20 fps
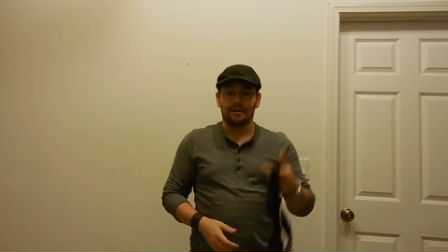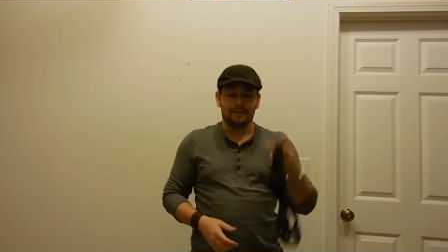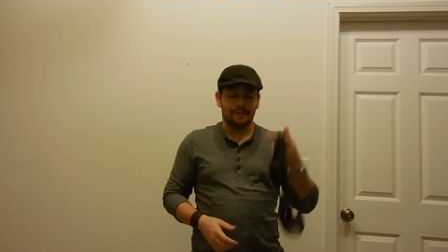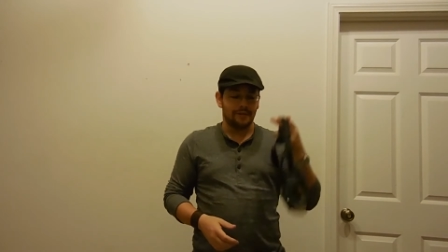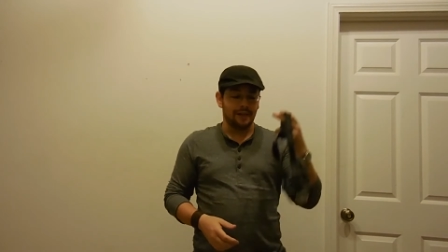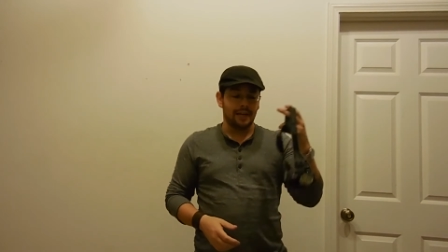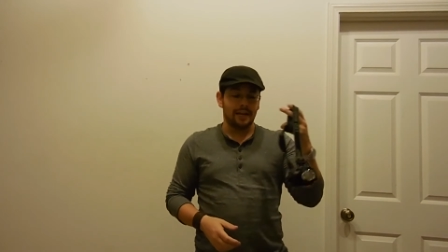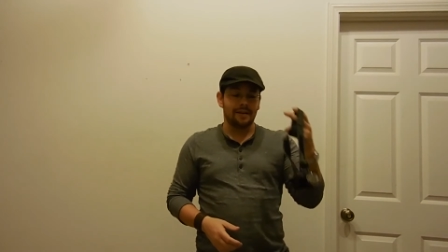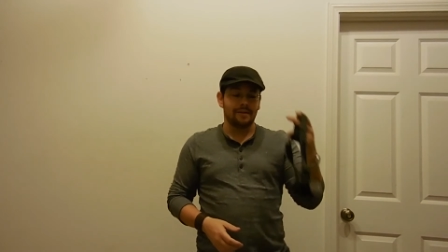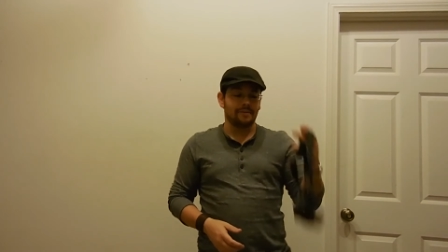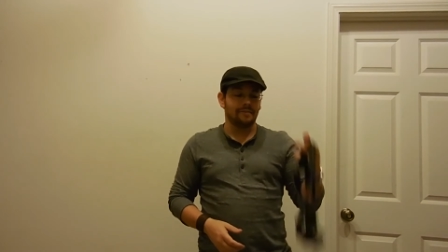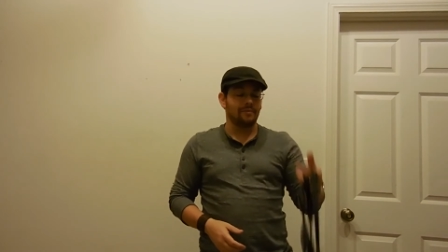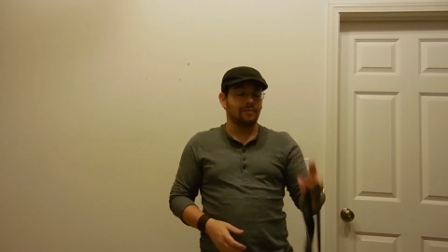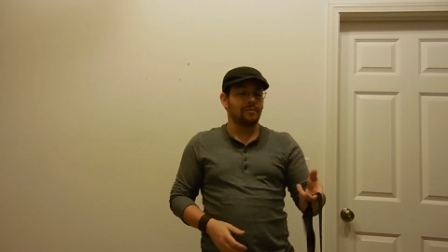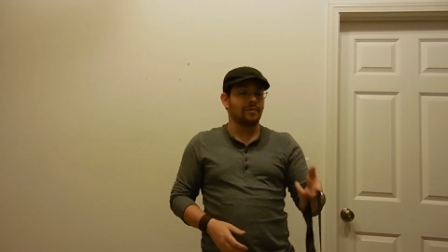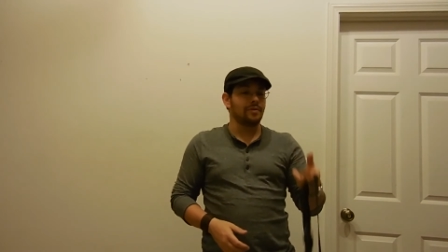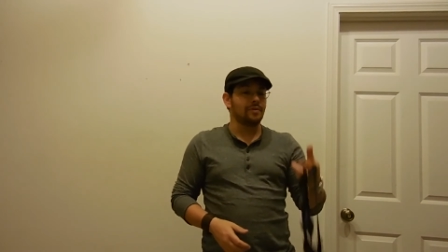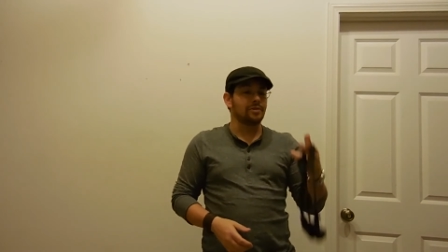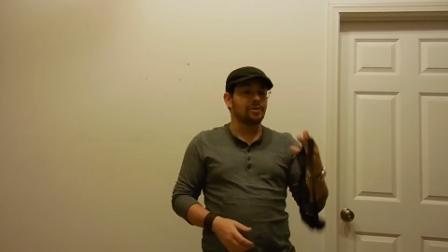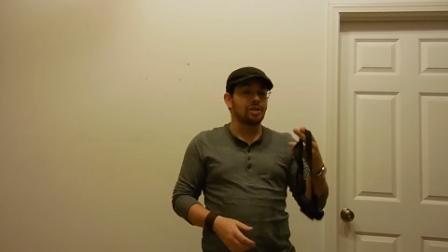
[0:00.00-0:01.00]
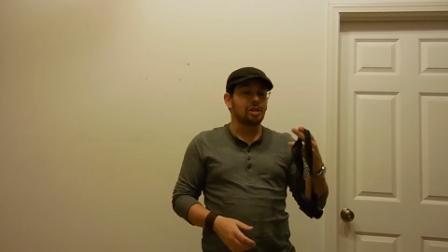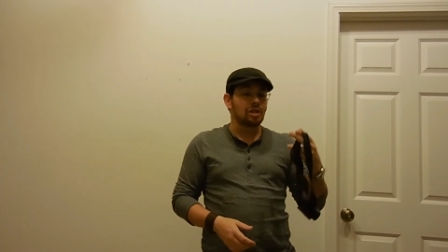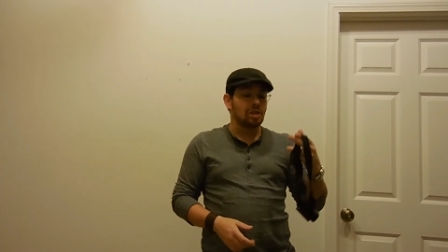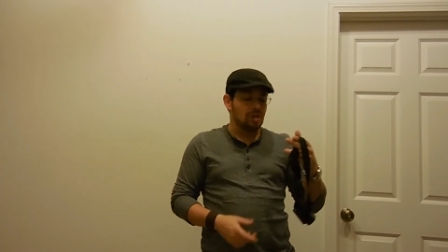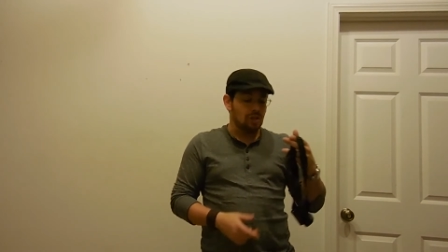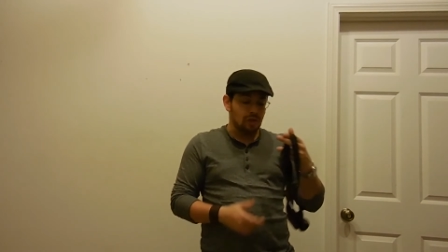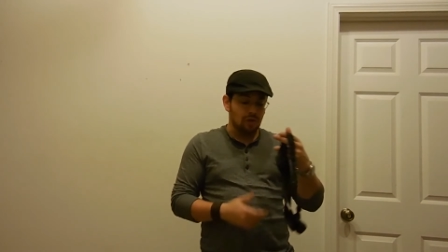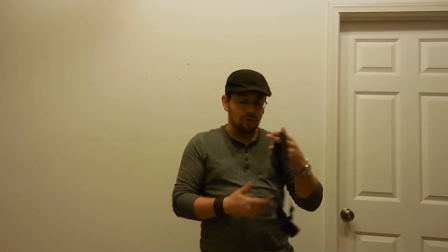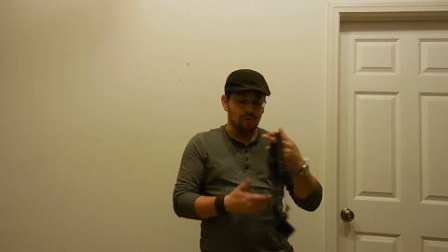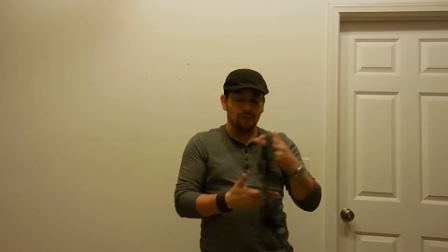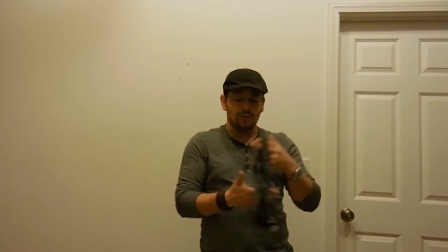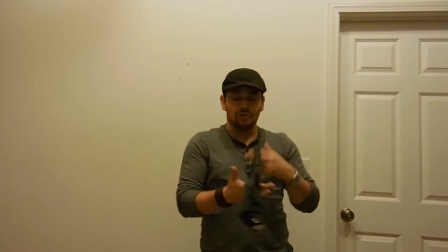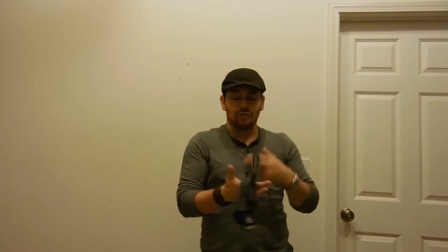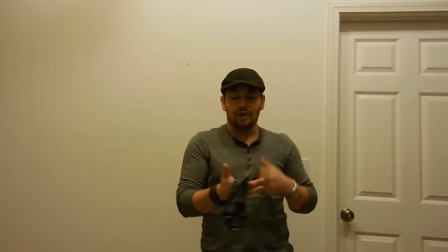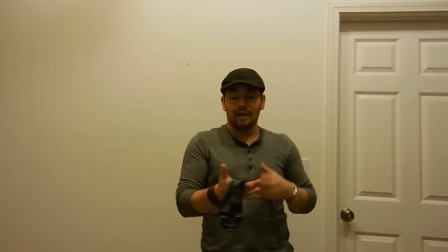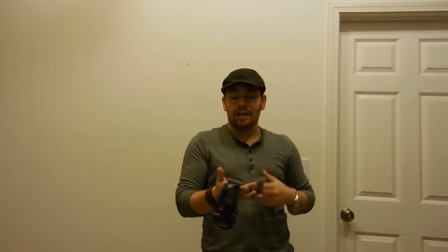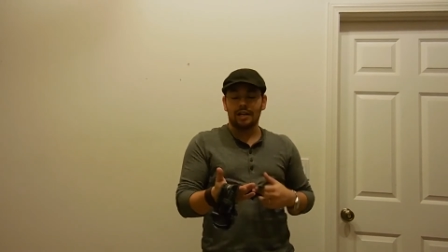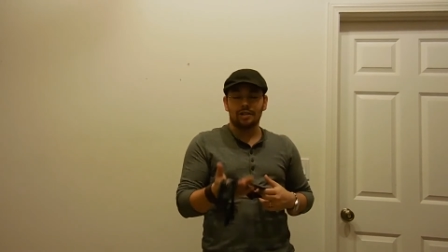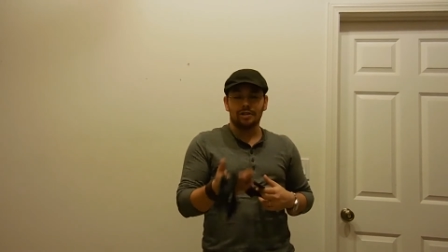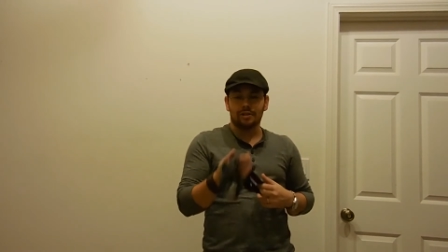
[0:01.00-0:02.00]
There's a huge
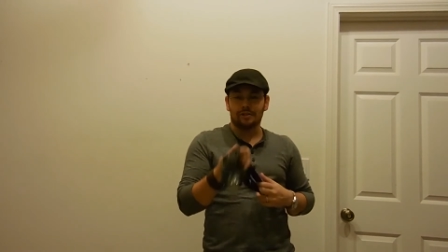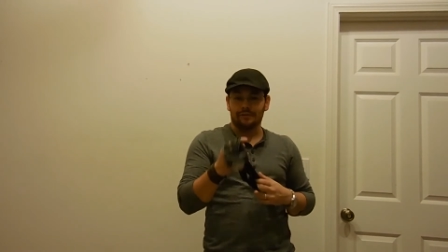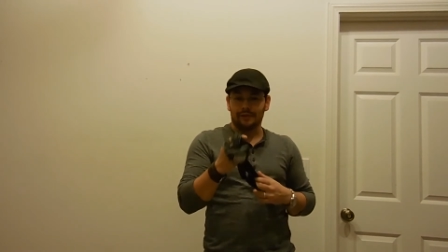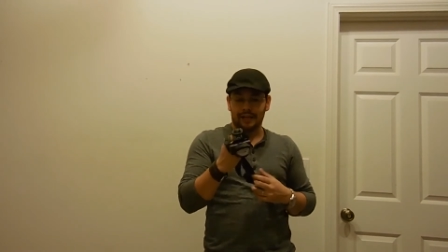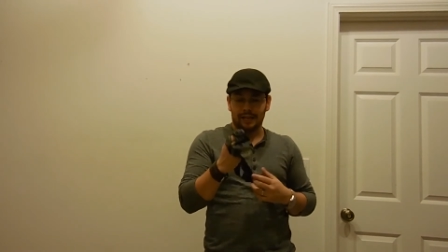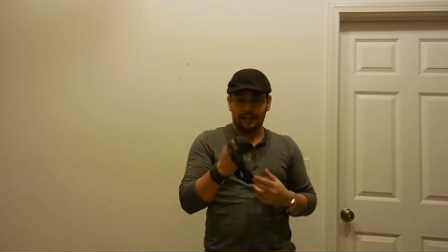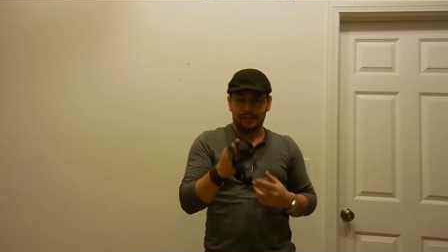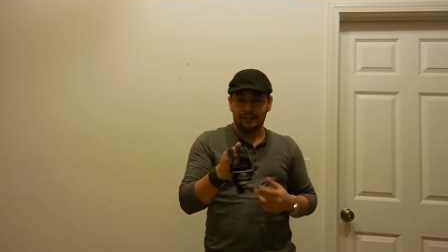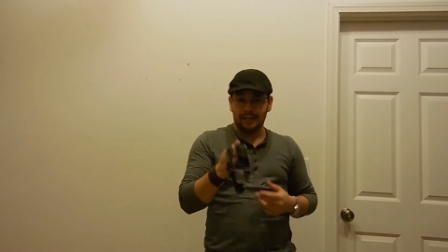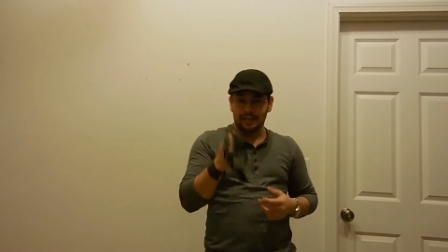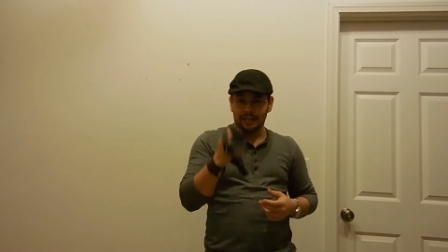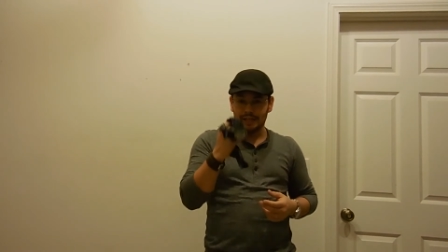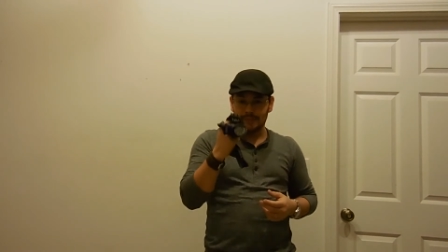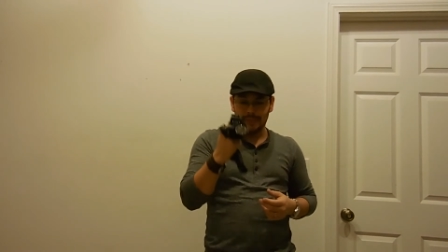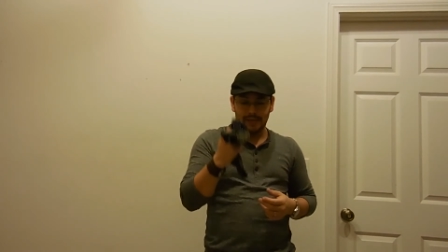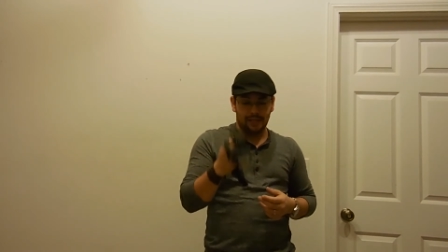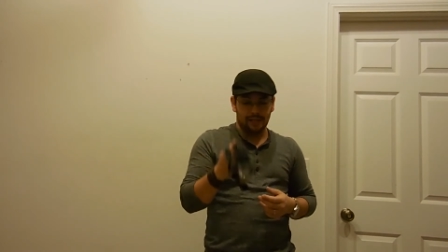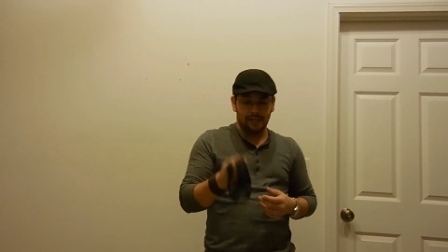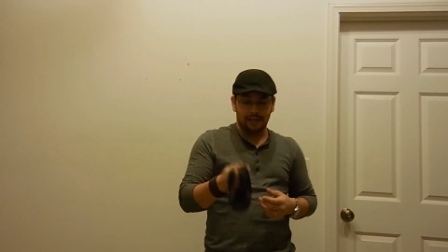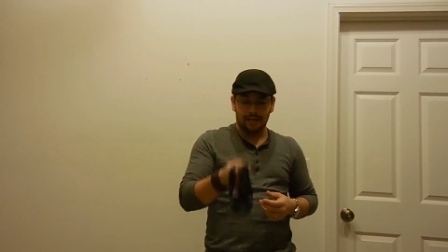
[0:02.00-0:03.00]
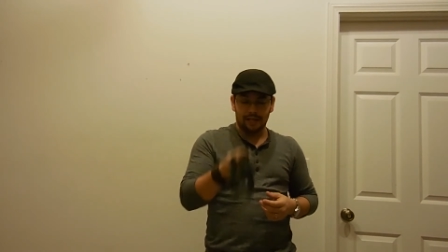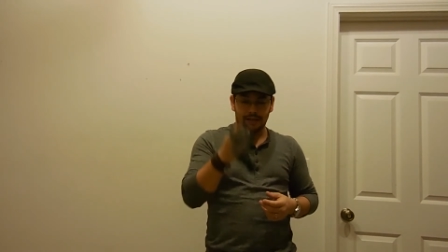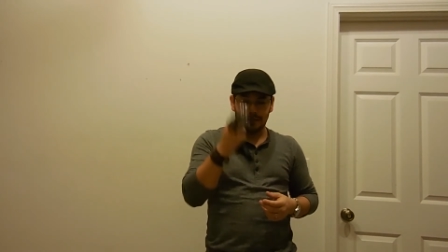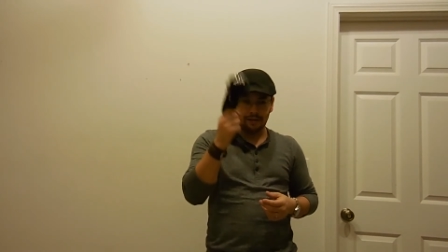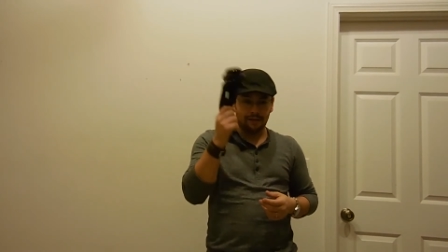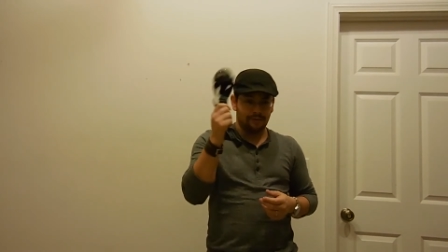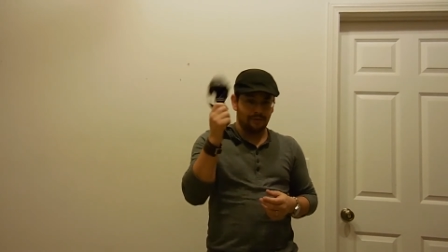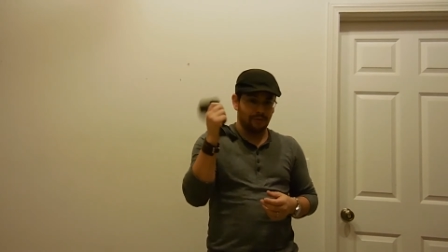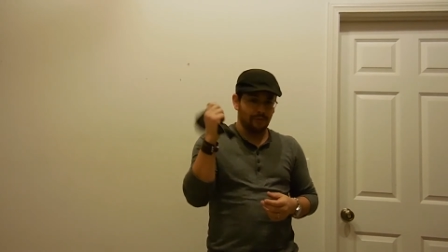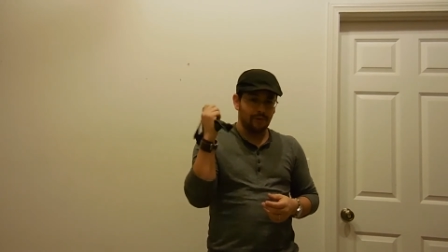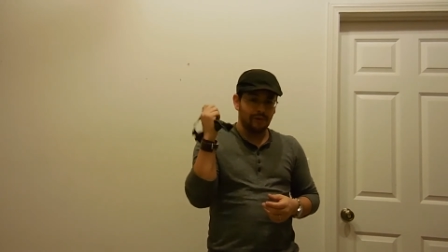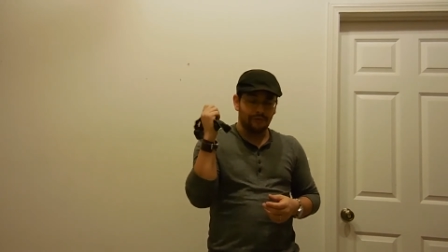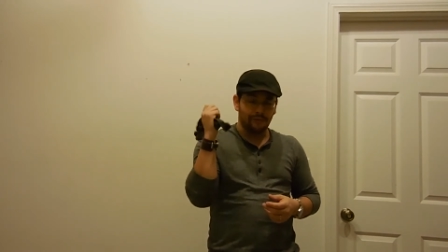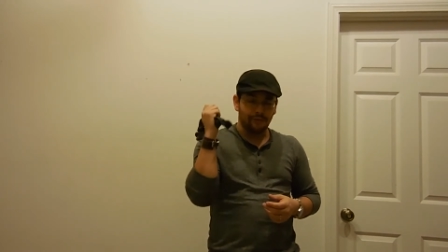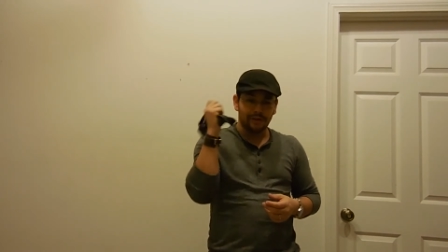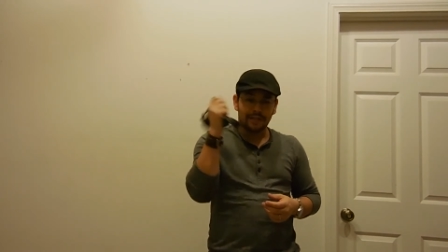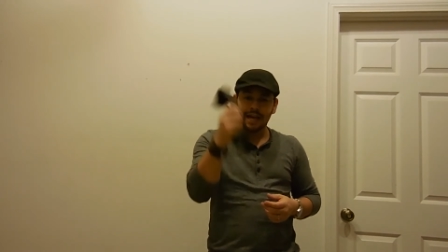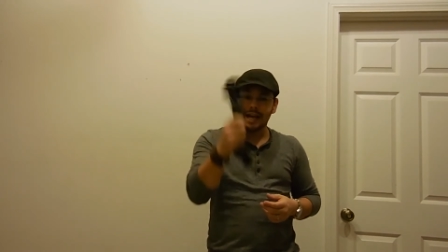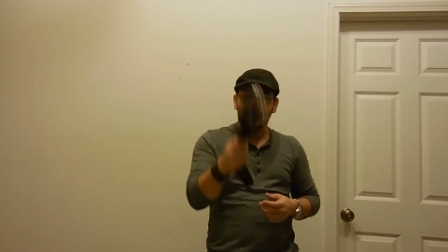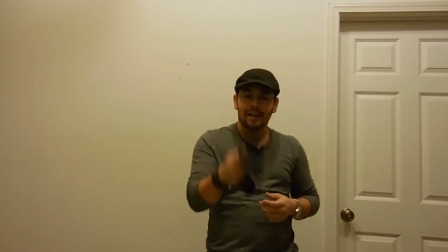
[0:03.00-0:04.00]
range of like these being like a 3 for
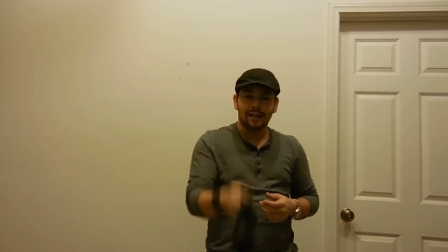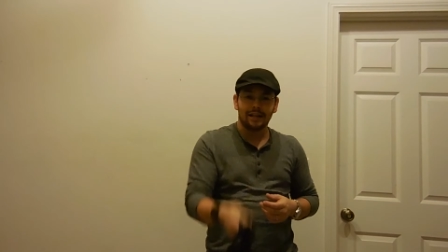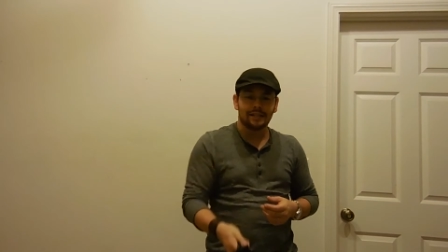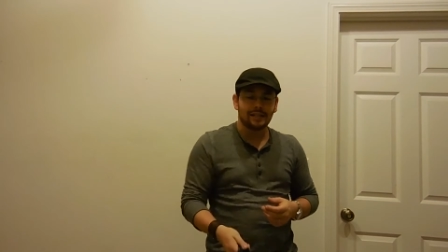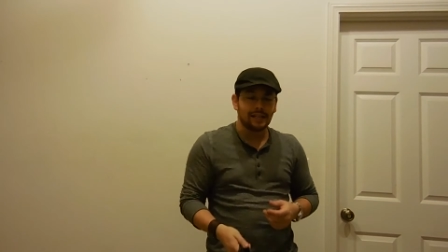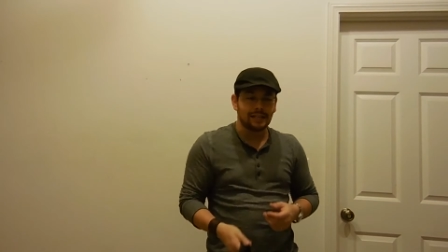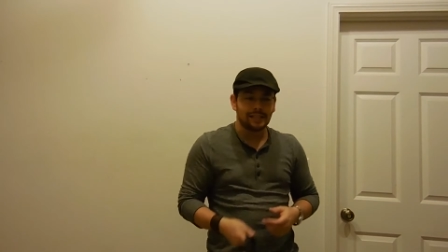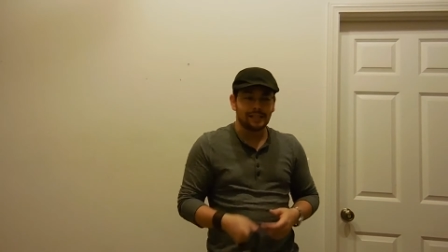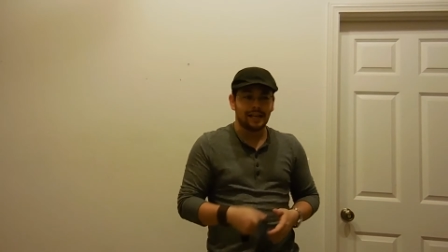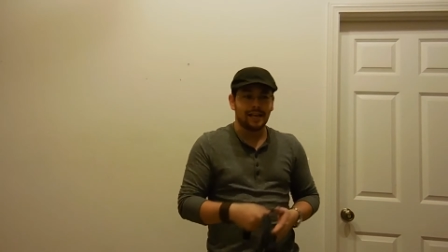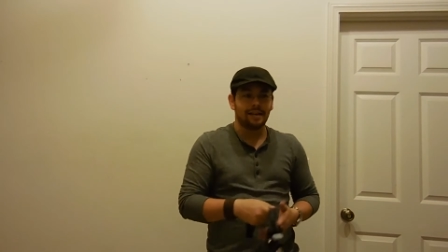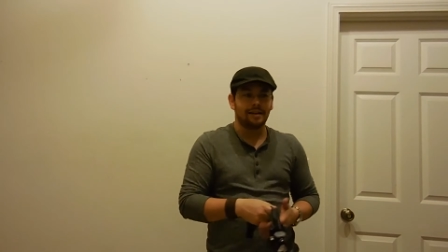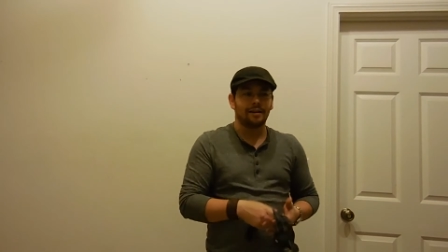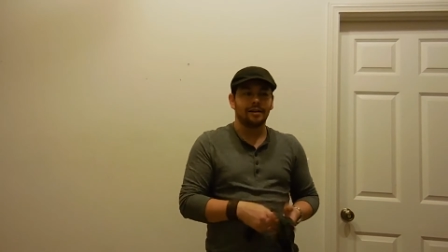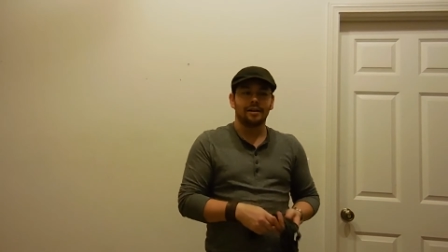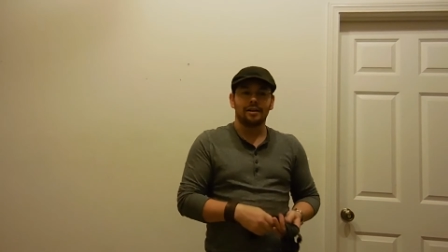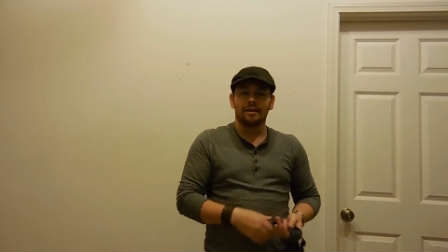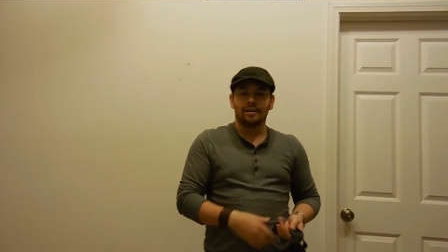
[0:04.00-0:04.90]
$10, as I said,